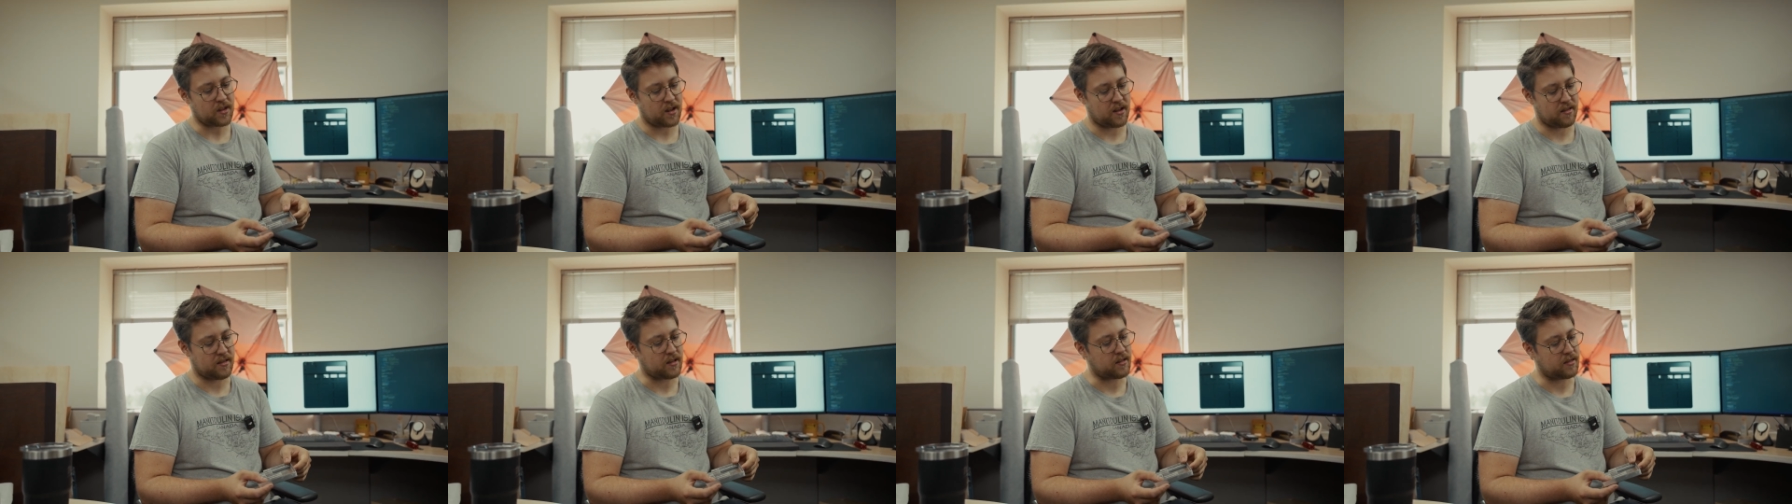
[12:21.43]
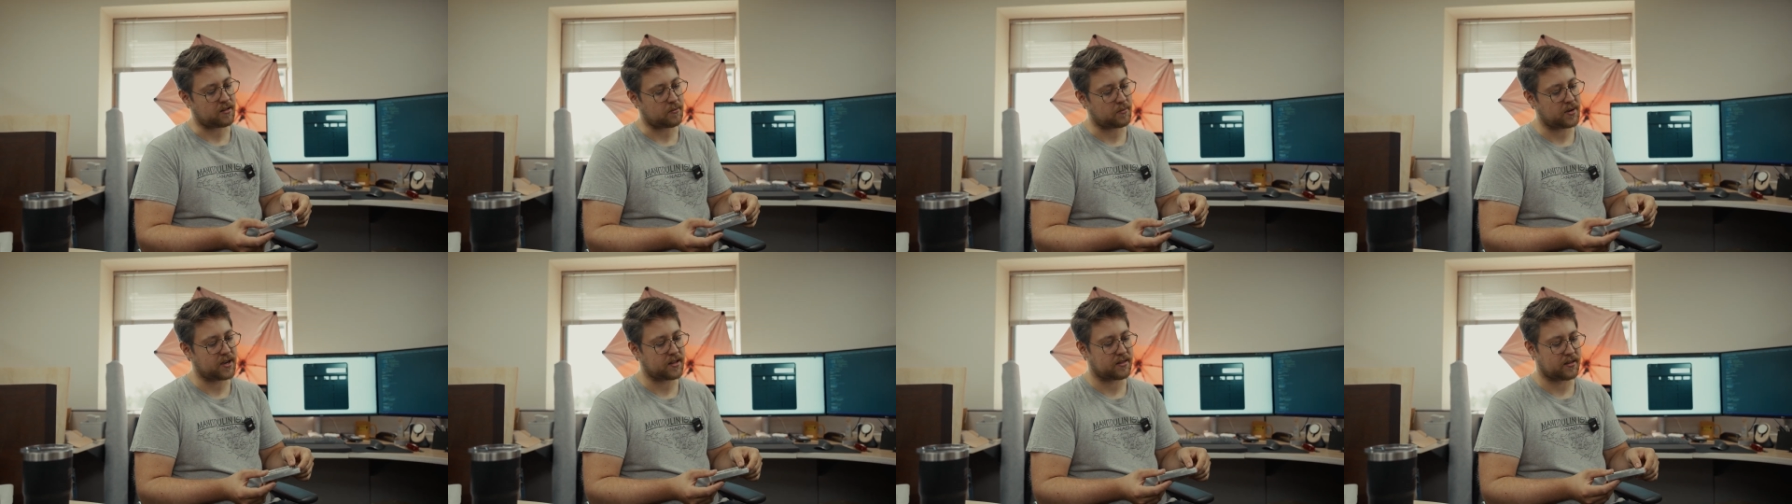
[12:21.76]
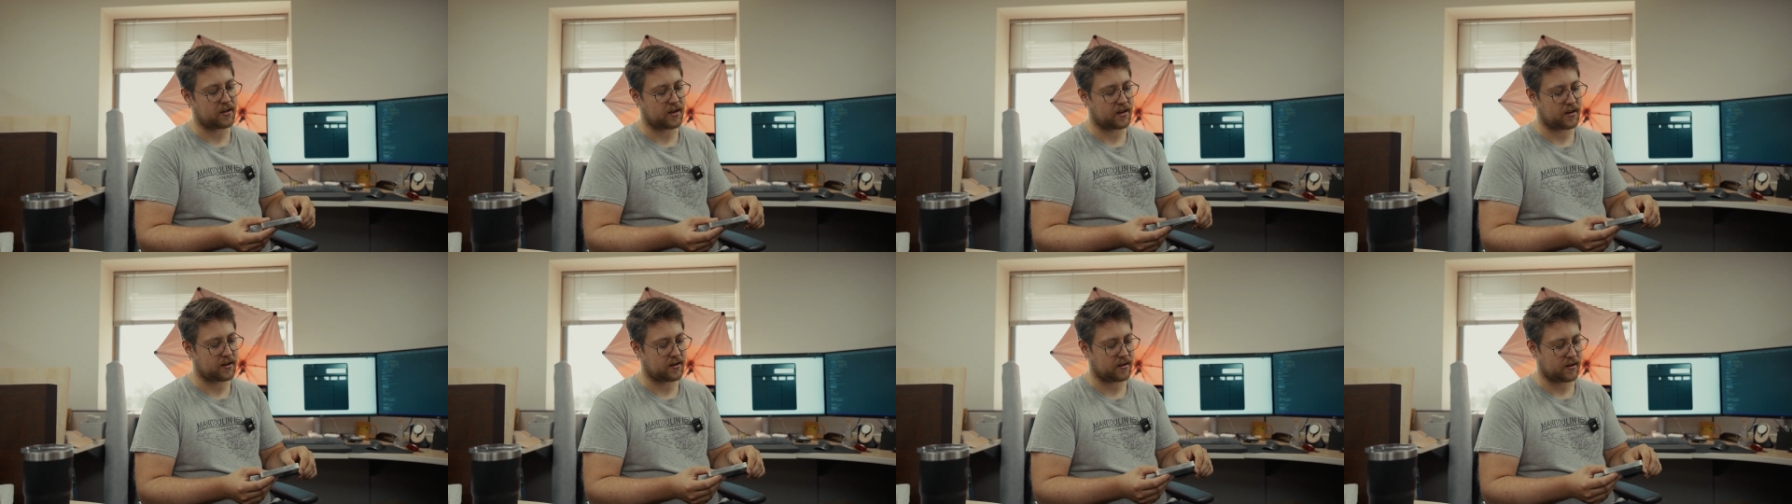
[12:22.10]
then the big
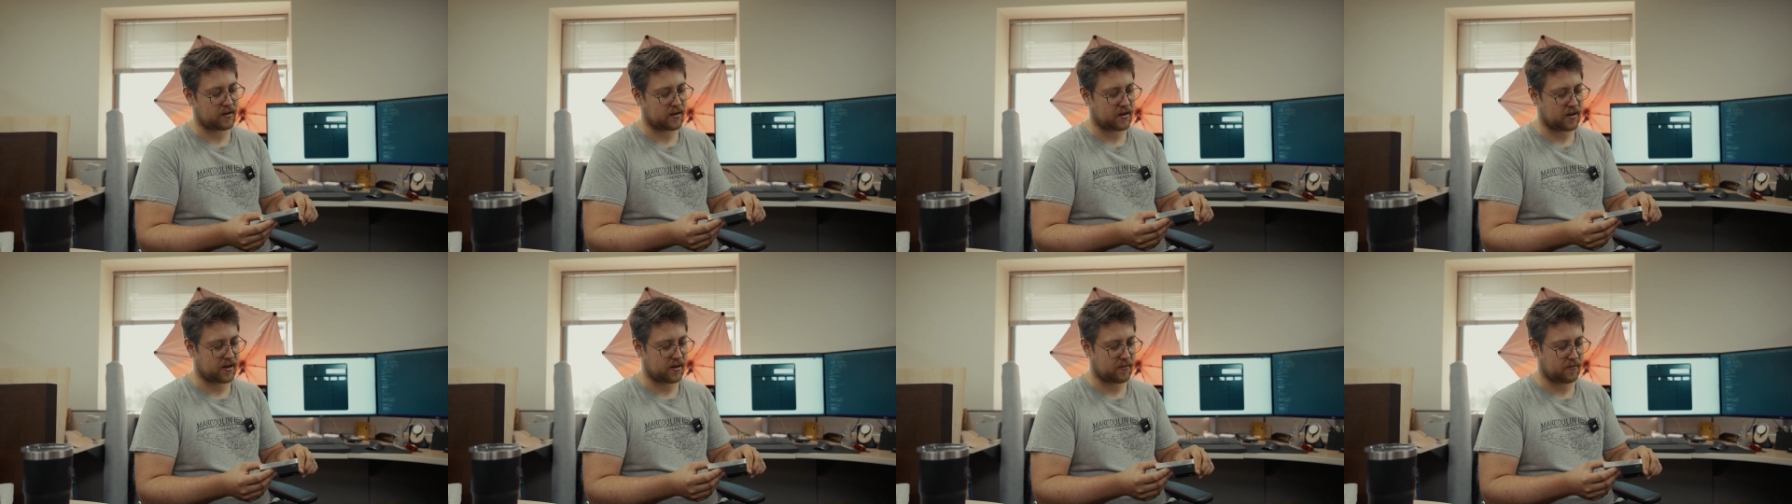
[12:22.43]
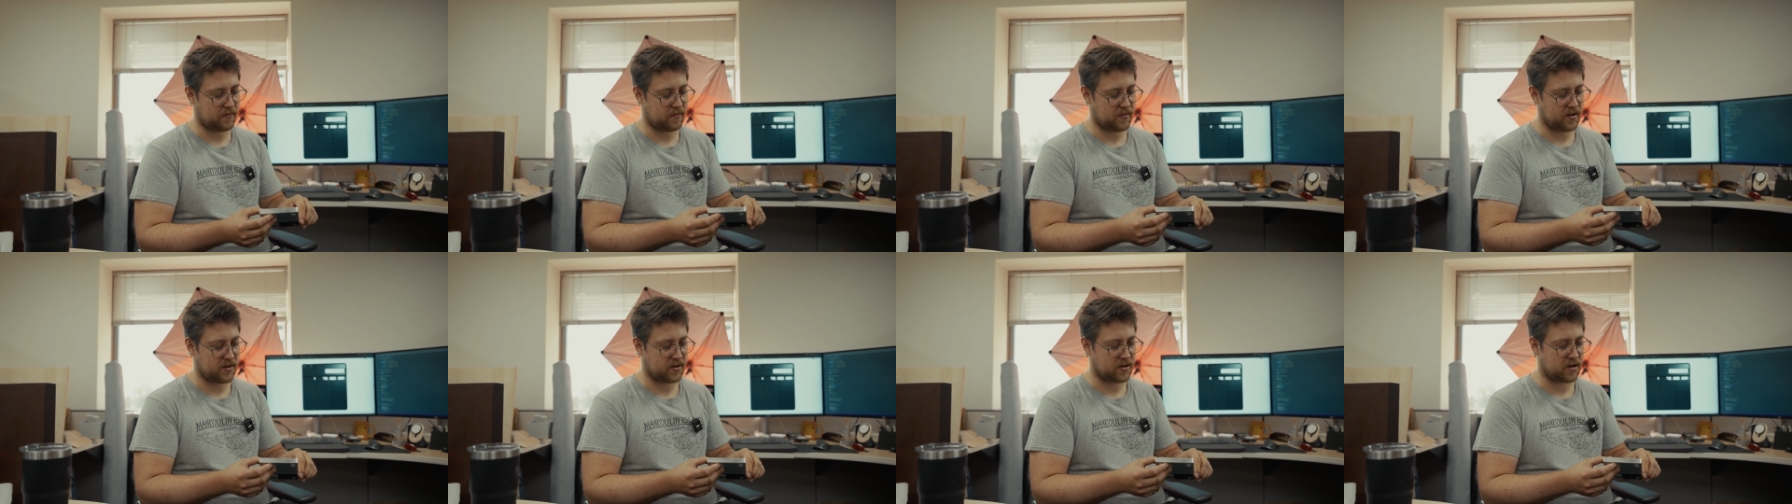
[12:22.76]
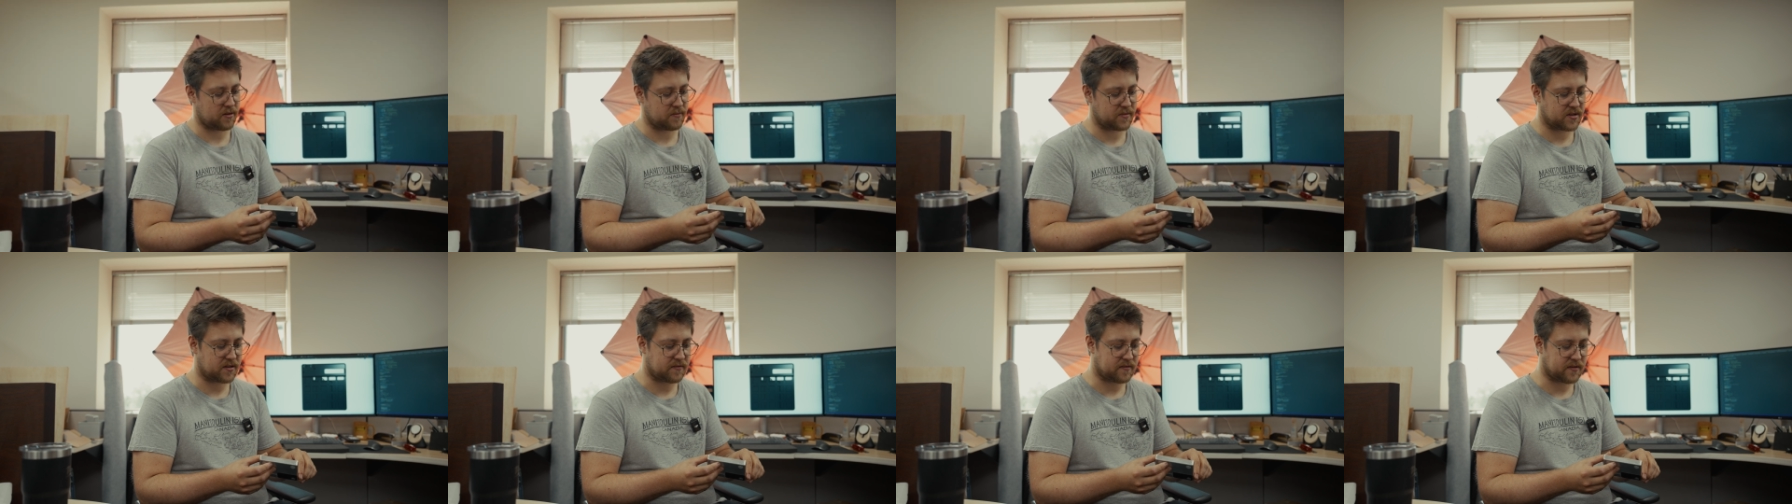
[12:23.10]
thing in
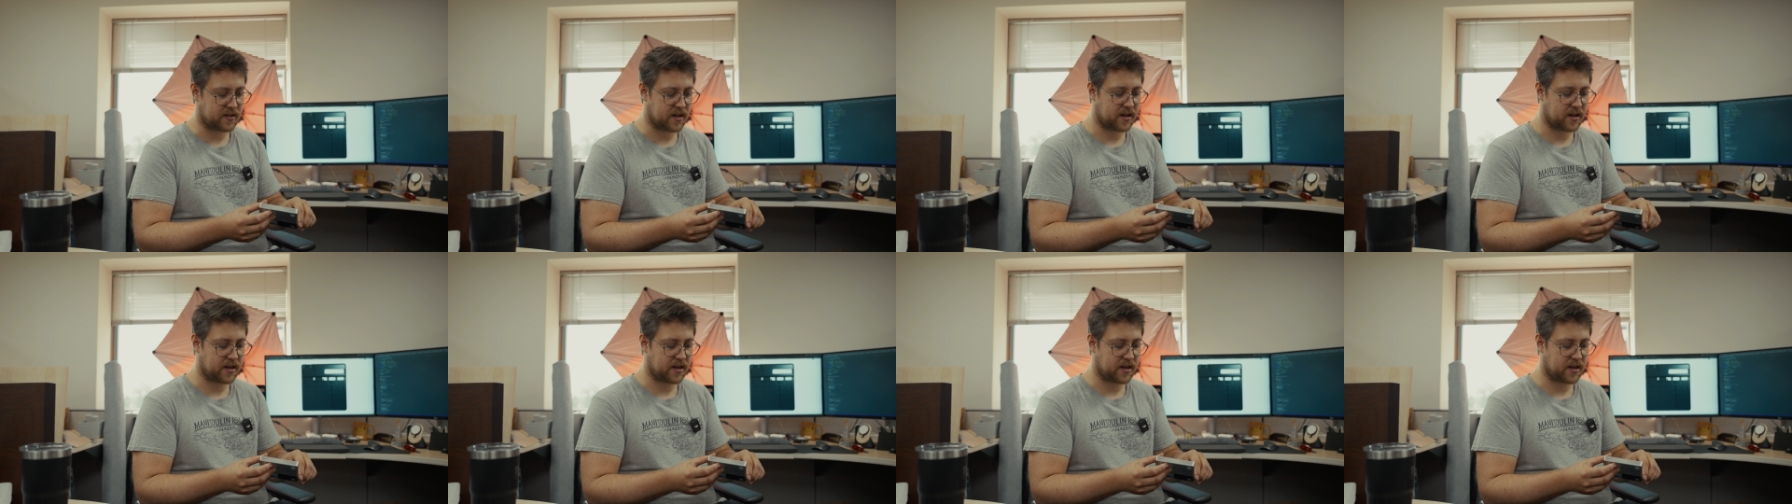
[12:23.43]
terms of